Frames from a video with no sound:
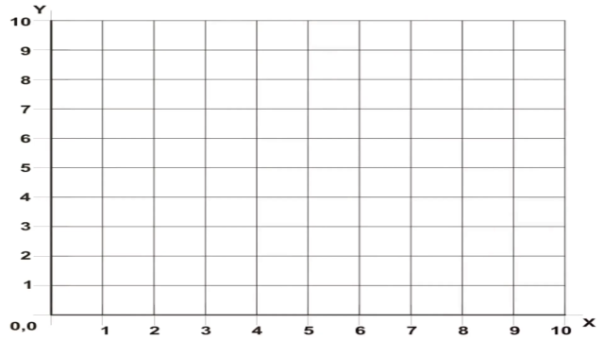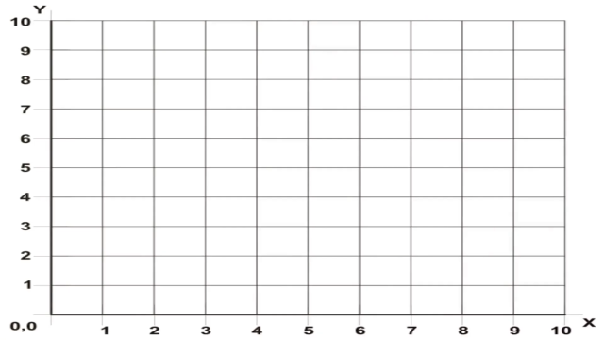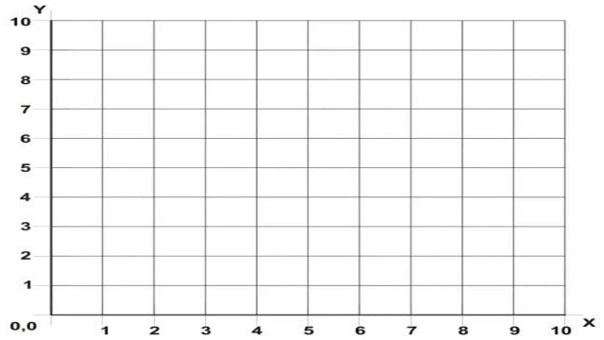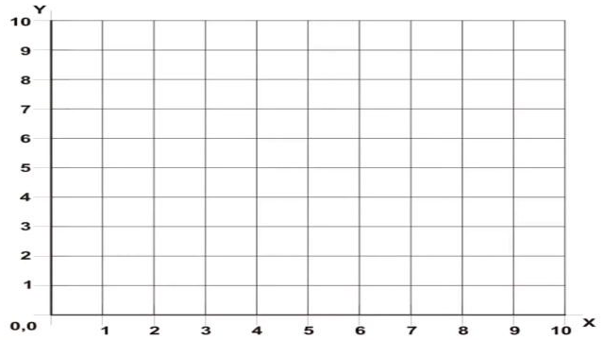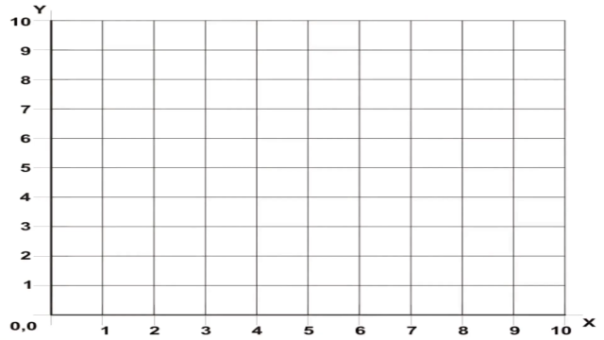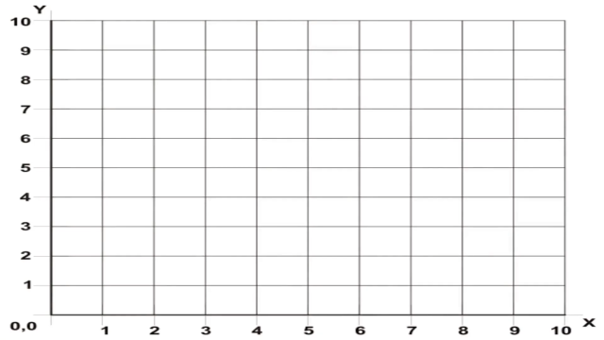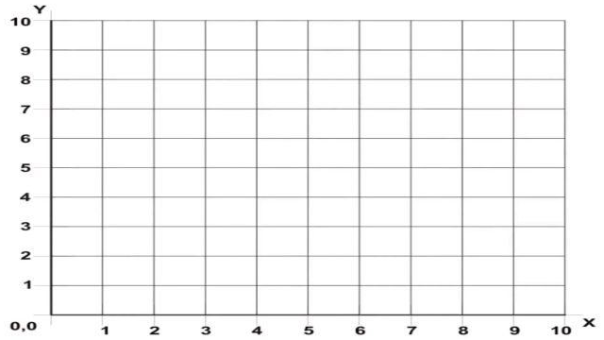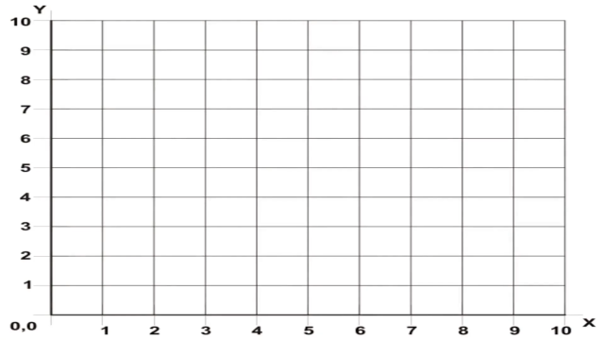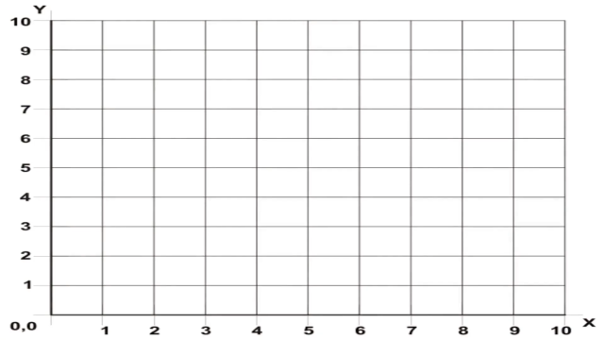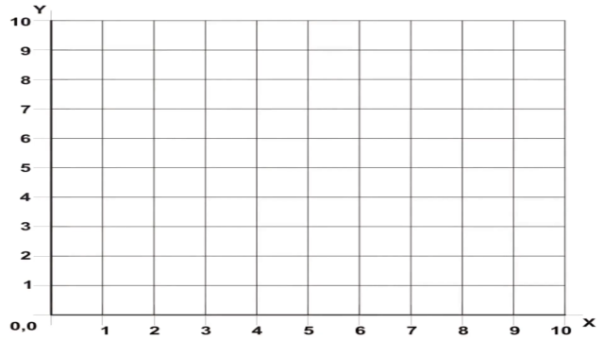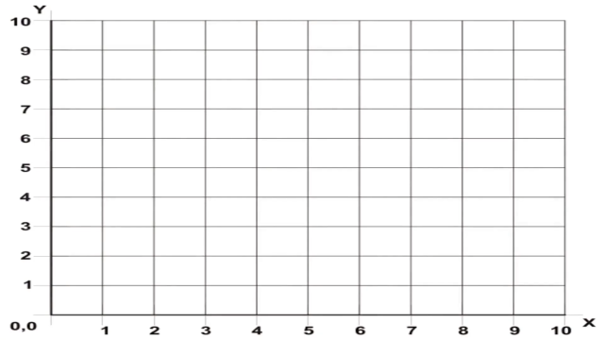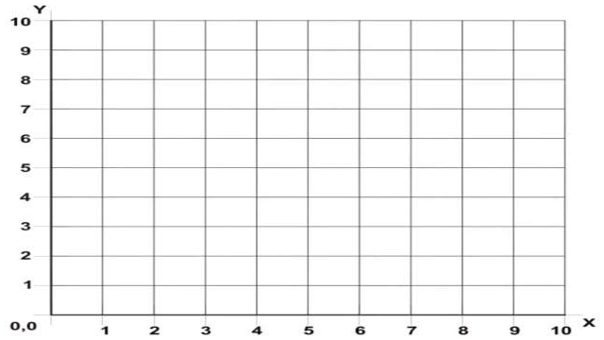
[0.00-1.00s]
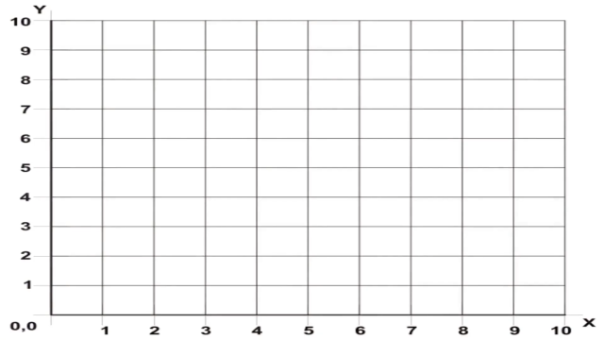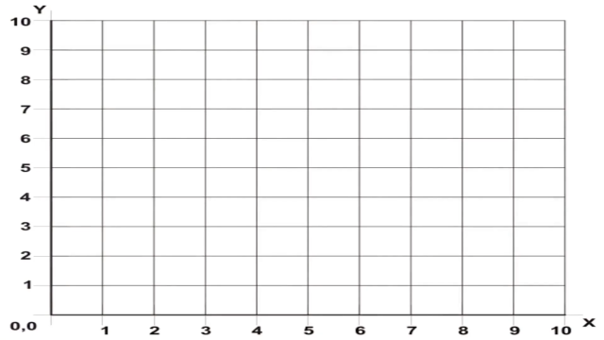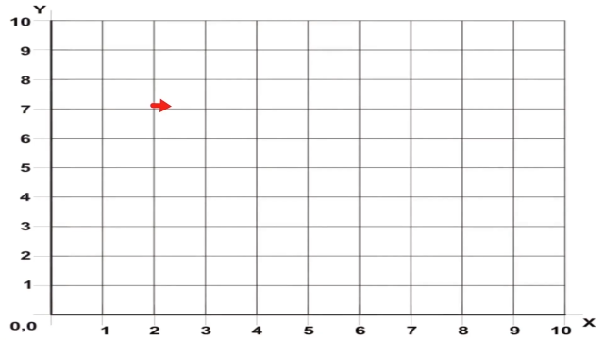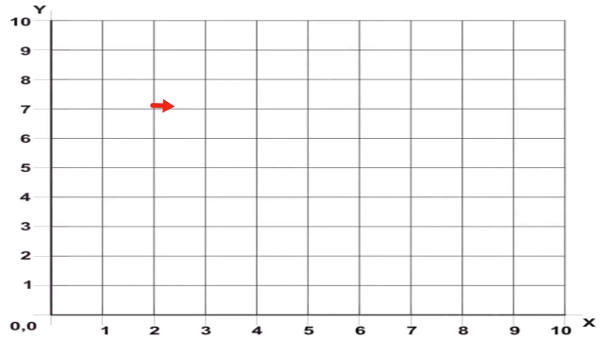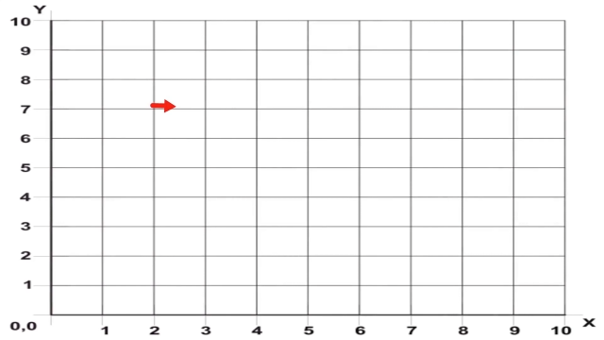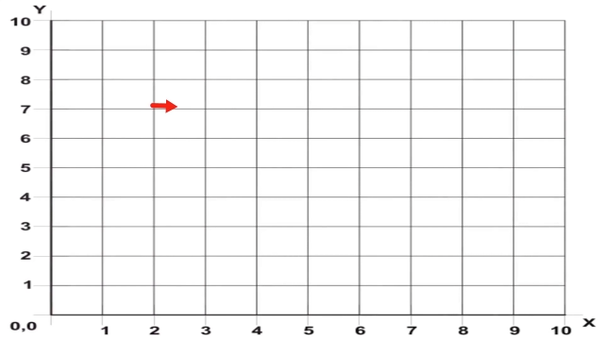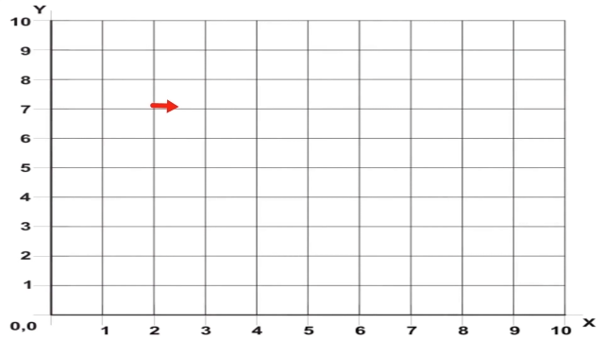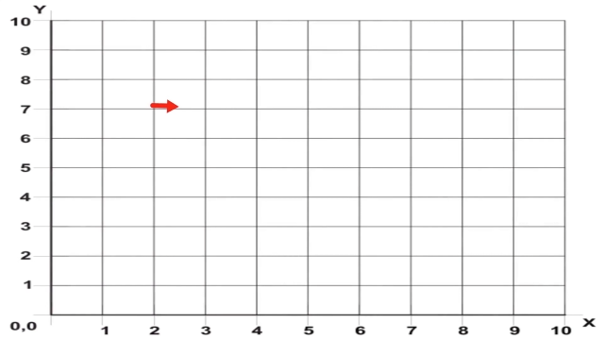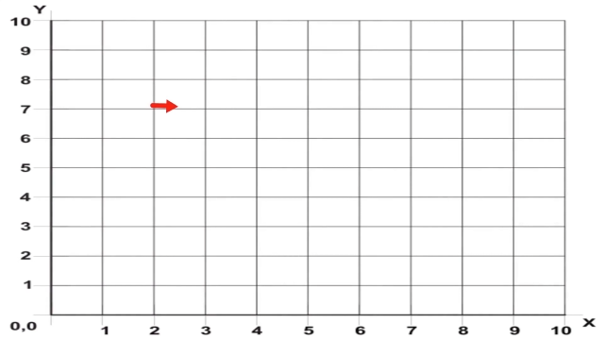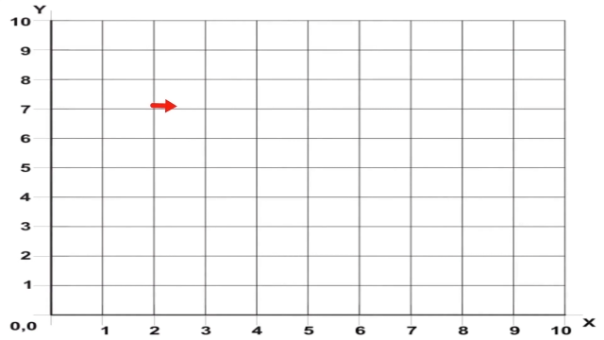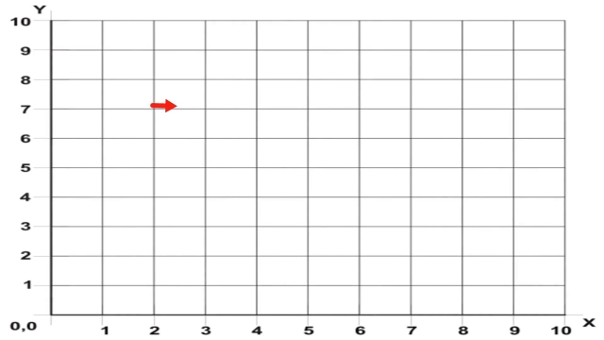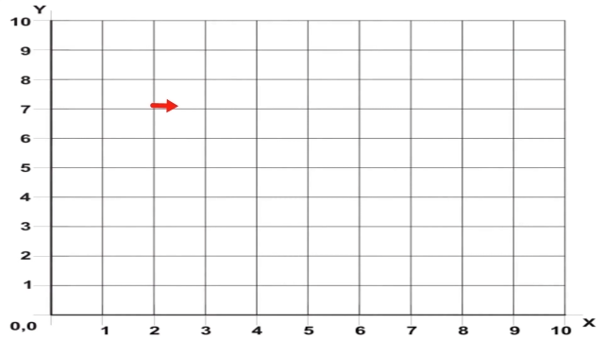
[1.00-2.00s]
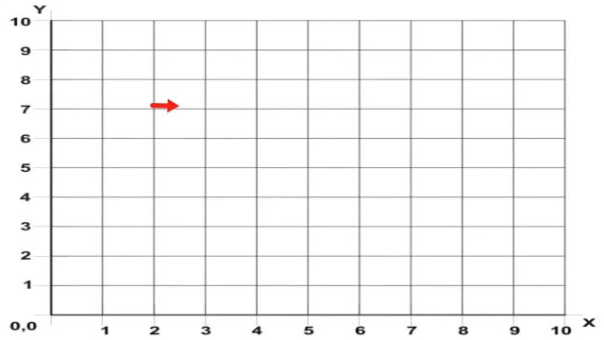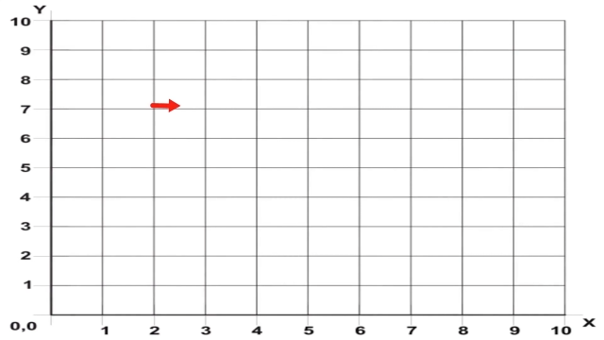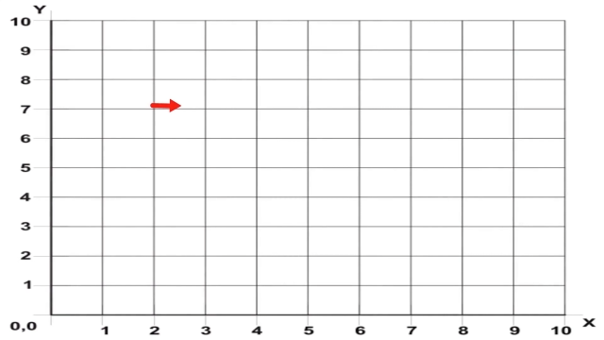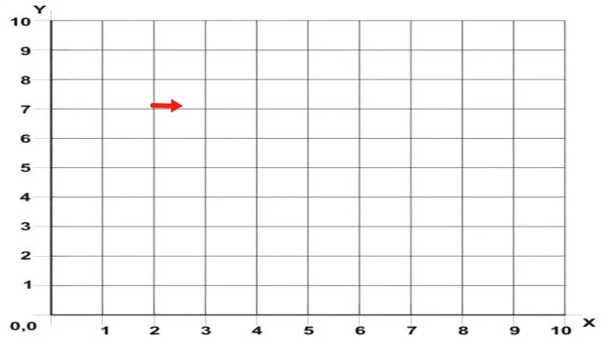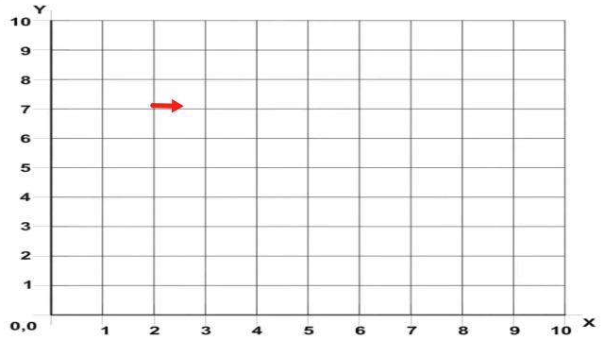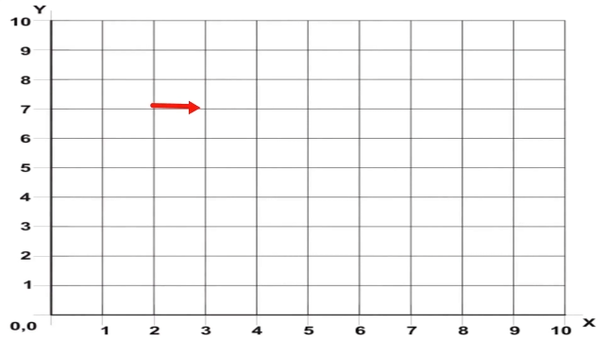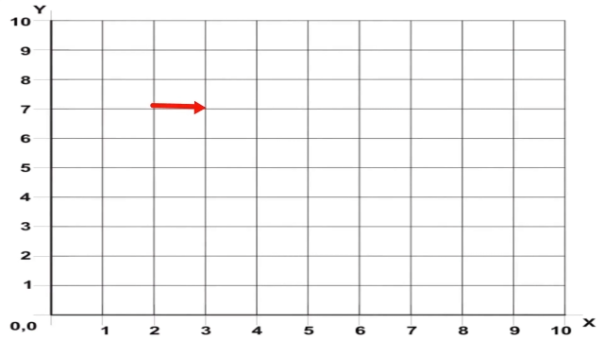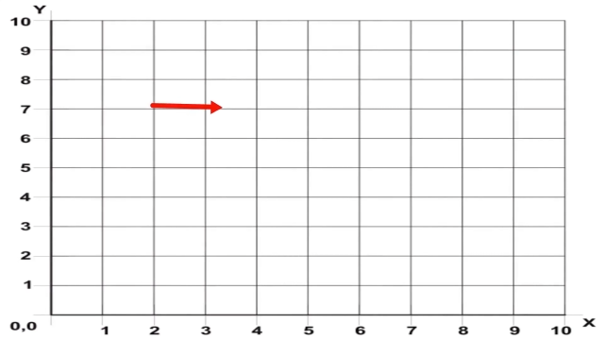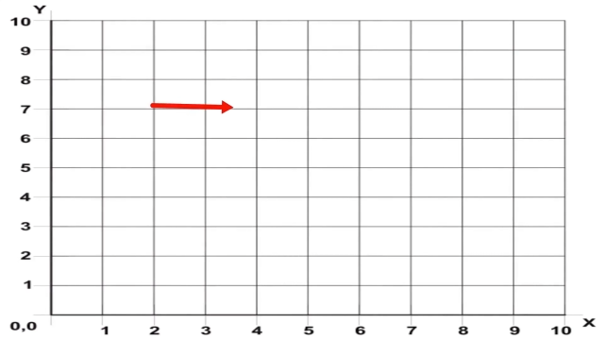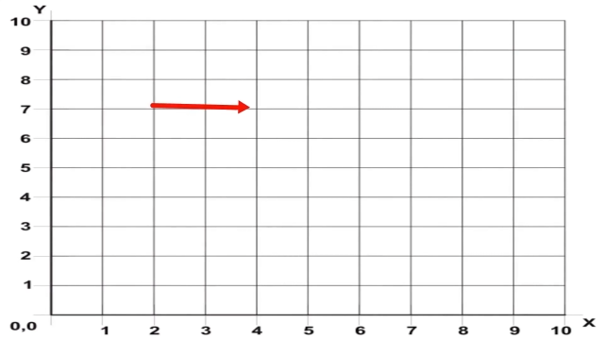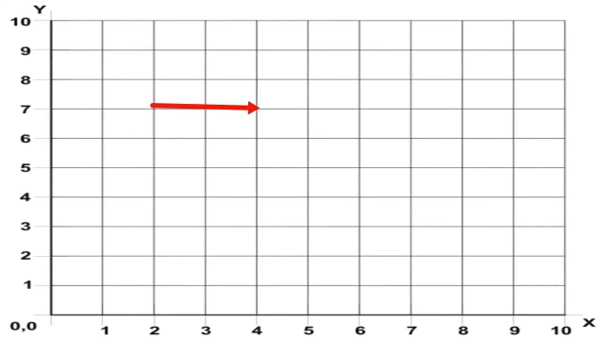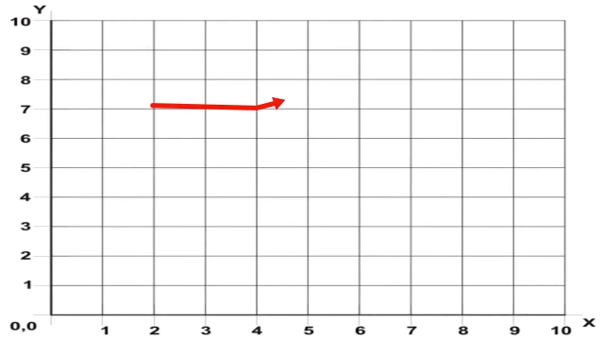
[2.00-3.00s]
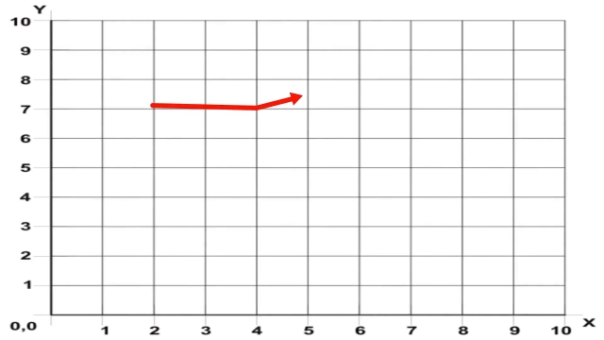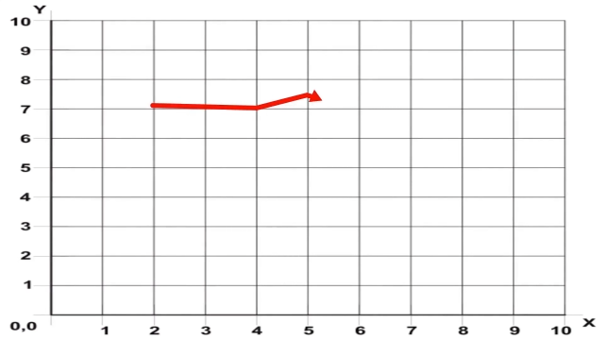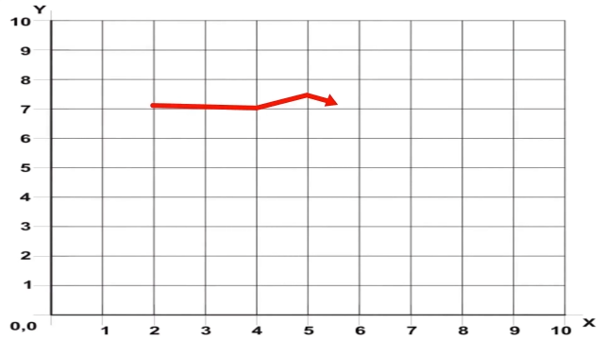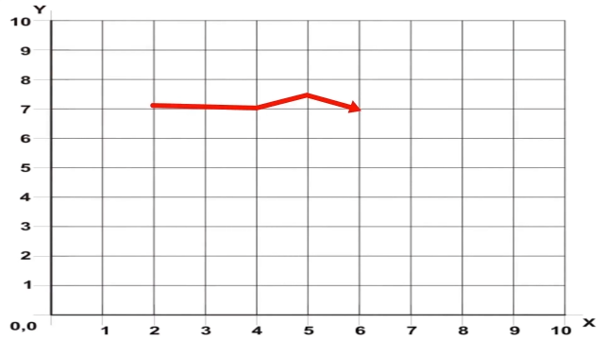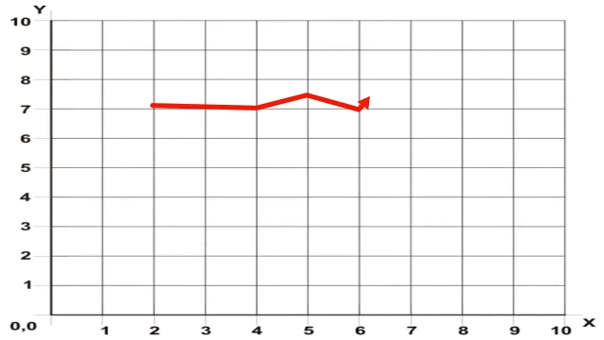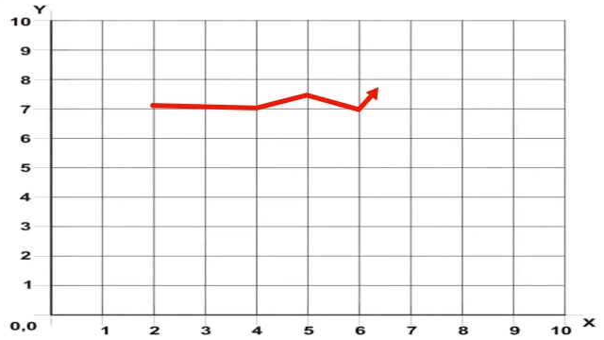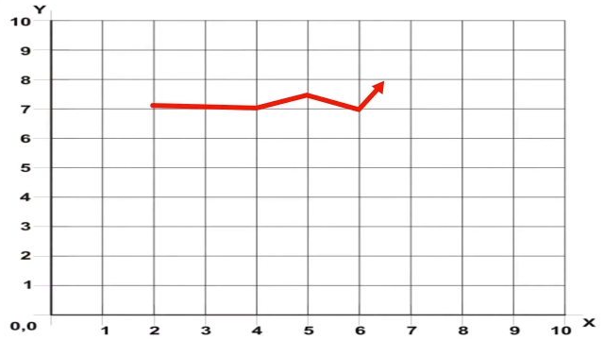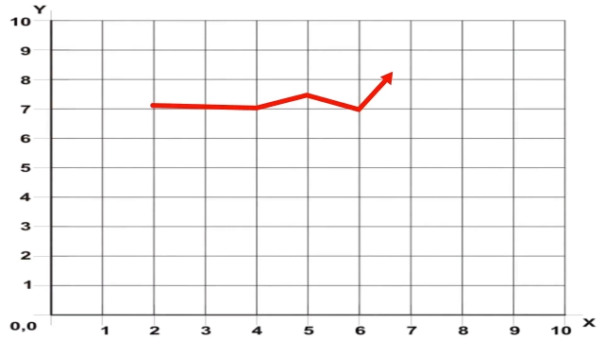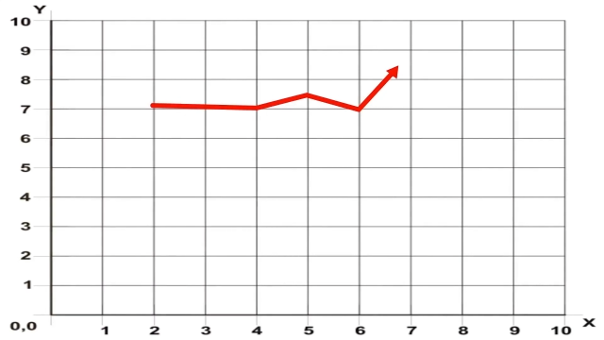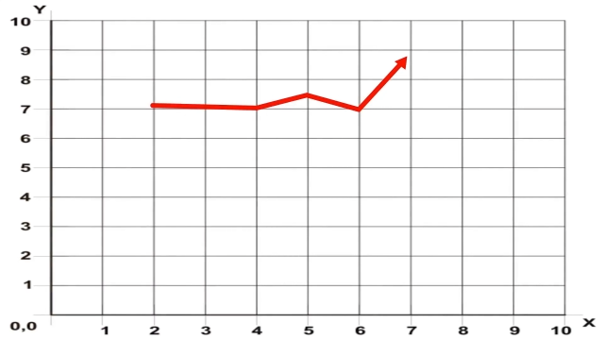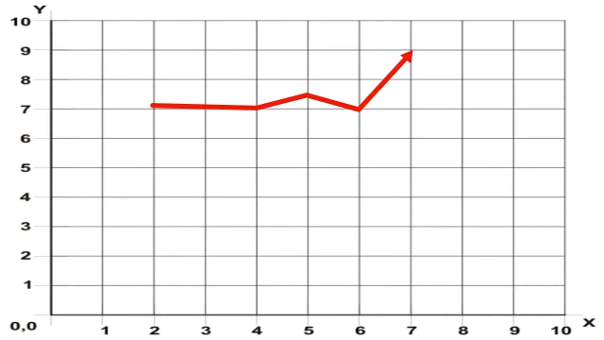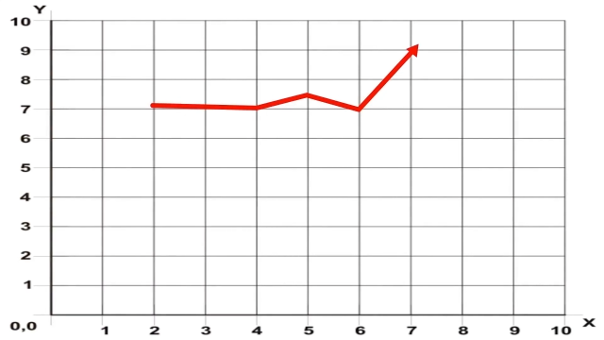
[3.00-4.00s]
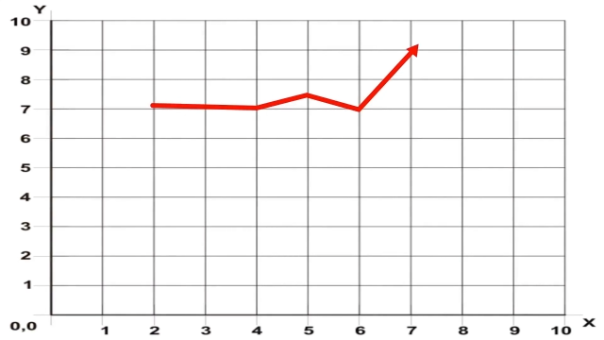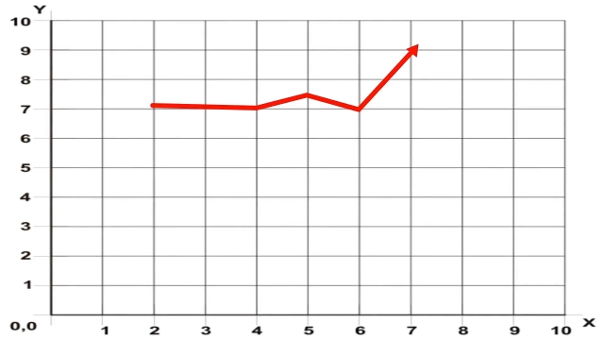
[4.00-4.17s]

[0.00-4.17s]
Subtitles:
[unreadable: no face in view]